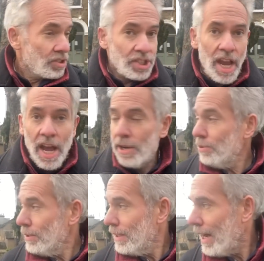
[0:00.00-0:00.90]
So
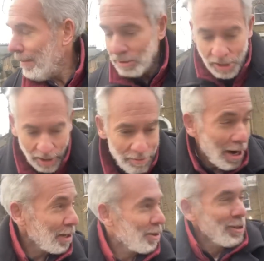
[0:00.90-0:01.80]
I'm just going to
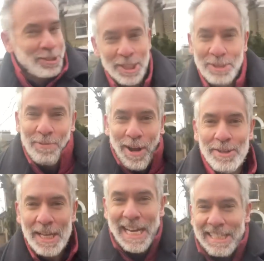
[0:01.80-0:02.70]
run across this
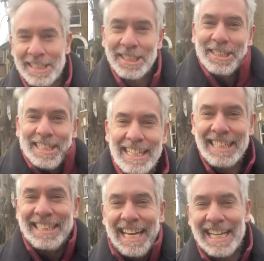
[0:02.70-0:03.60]
road. Here's the
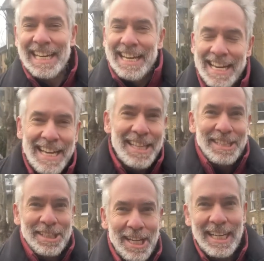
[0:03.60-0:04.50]
statistic
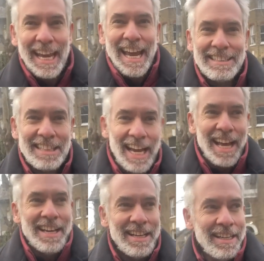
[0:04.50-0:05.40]
that's going to get
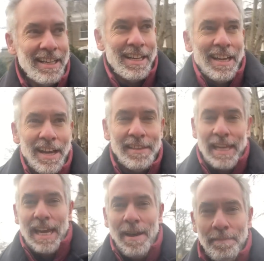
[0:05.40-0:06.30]

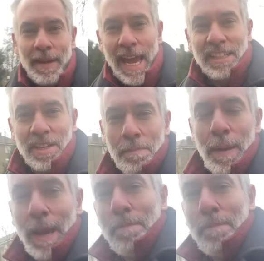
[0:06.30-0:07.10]
the S&P